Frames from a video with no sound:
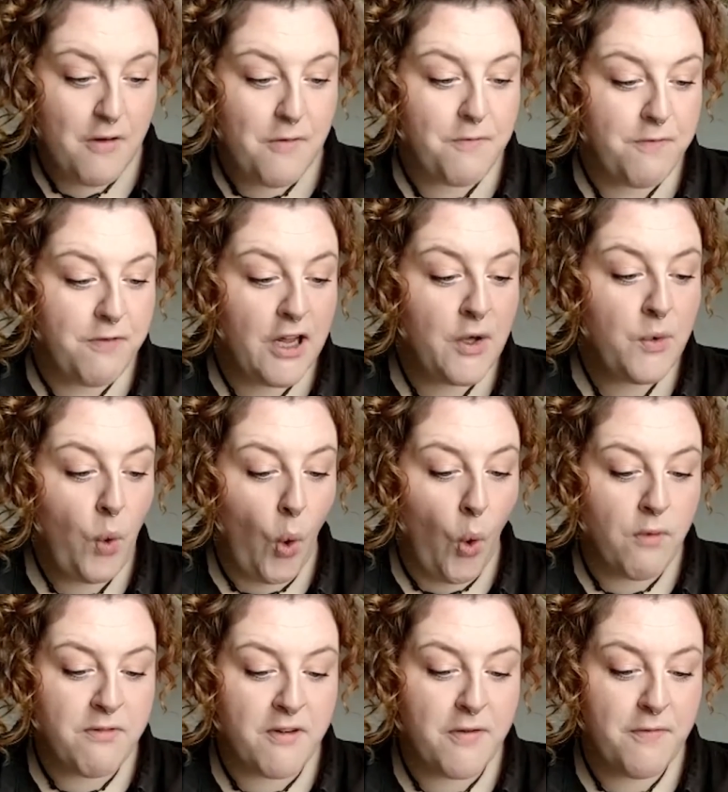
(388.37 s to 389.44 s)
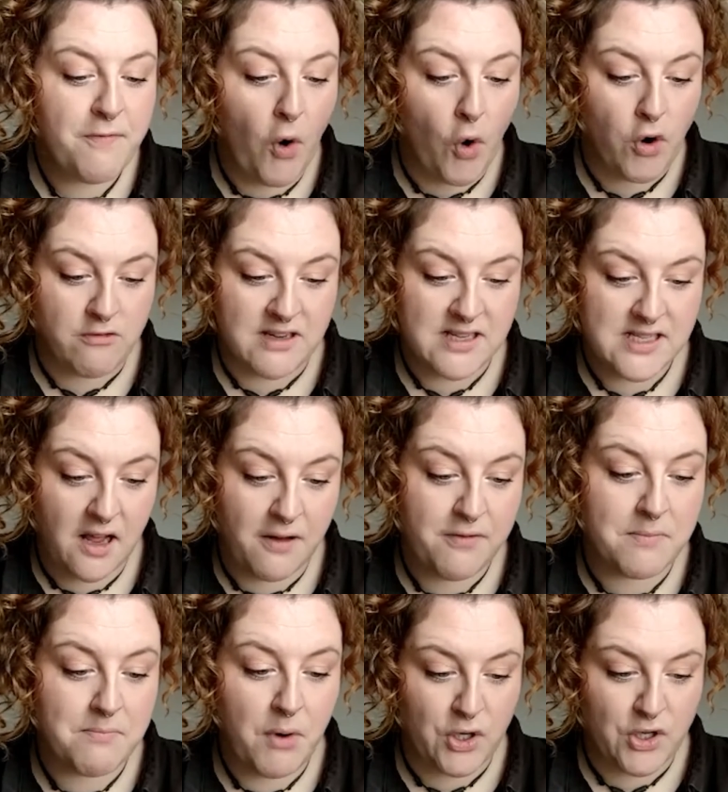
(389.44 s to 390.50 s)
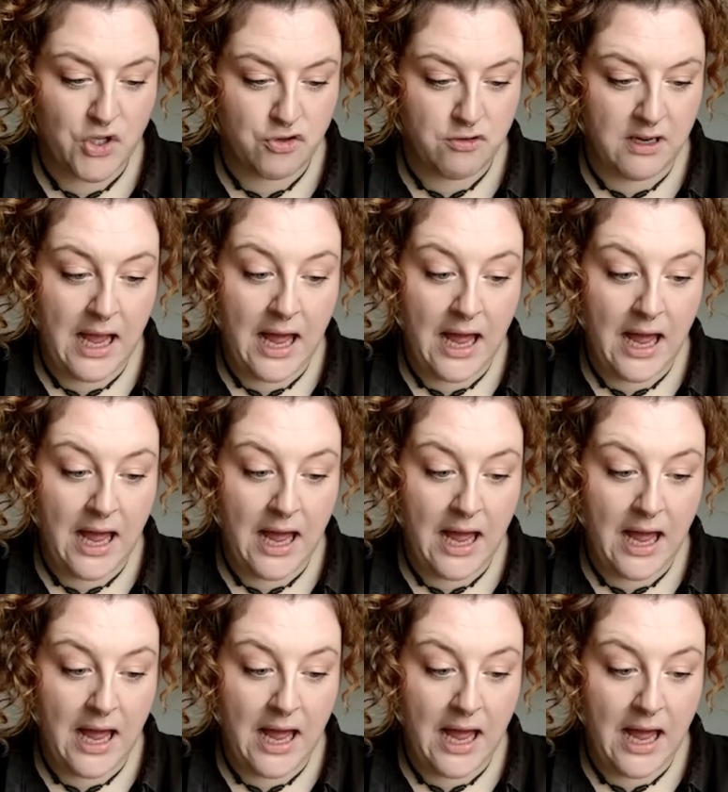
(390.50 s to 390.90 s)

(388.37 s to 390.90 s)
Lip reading: flew over the fortress of the monastery